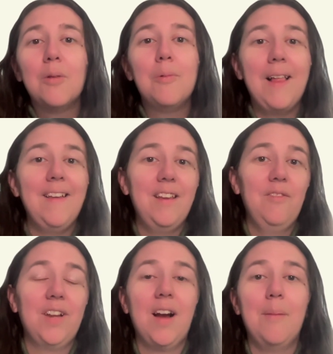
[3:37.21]
relative
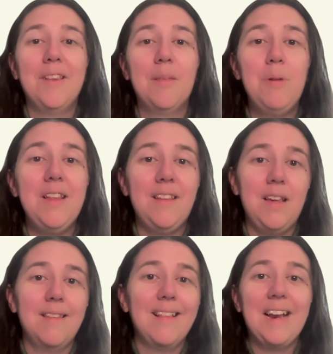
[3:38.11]
to common
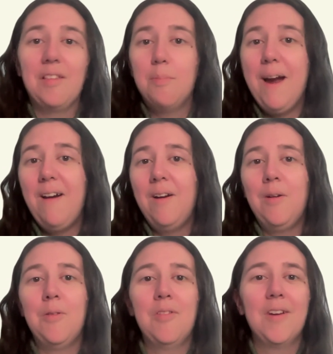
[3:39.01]
species like
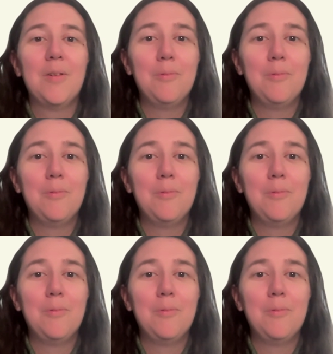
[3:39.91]
sparrows,